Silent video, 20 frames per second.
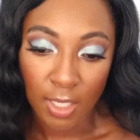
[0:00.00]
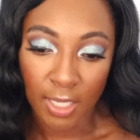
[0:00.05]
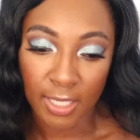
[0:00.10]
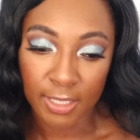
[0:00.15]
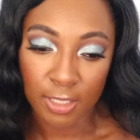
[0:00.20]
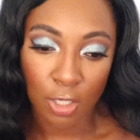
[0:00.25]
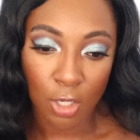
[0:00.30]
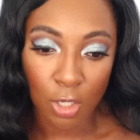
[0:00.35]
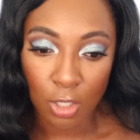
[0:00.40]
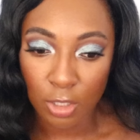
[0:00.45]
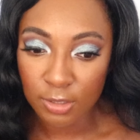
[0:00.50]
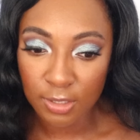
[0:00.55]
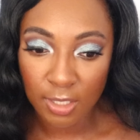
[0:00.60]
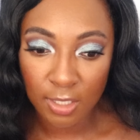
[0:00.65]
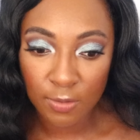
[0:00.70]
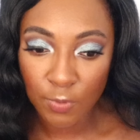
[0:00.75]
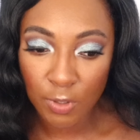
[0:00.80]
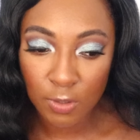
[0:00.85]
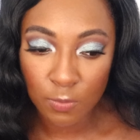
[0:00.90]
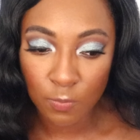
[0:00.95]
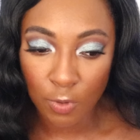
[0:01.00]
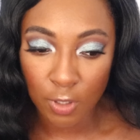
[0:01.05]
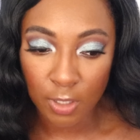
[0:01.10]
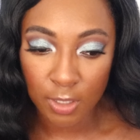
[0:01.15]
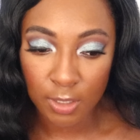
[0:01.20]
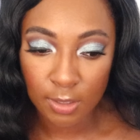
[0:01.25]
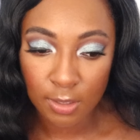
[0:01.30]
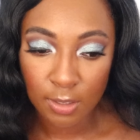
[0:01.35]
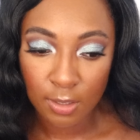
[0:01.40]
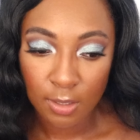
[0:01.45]
I call
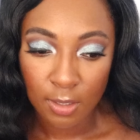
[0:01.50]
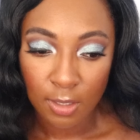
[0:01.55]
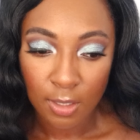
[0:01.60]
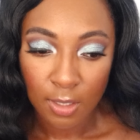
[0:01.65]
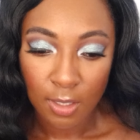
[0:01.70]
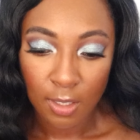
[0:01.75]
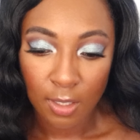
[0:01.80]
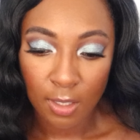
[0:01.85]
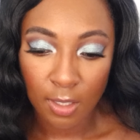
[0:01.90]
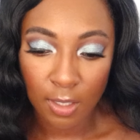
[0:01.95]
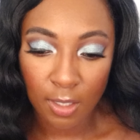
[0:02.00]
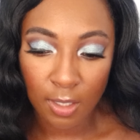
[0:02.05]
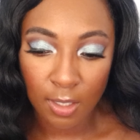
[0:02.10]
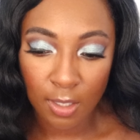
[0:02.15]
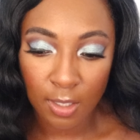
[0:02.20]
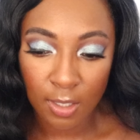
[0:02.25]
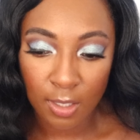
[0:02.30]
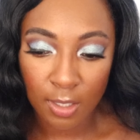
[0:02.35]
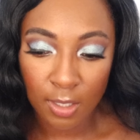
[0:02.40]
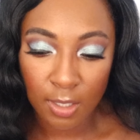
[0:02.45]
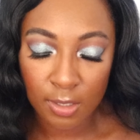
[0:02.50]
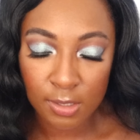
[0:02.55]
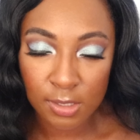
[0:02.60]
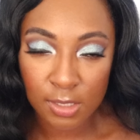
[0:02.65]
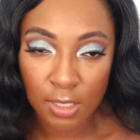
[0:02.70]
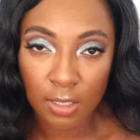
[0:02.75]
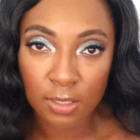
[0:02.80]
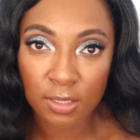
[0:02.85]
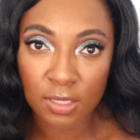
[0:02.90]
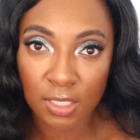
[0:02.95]
911
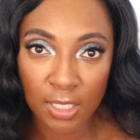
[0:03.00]
and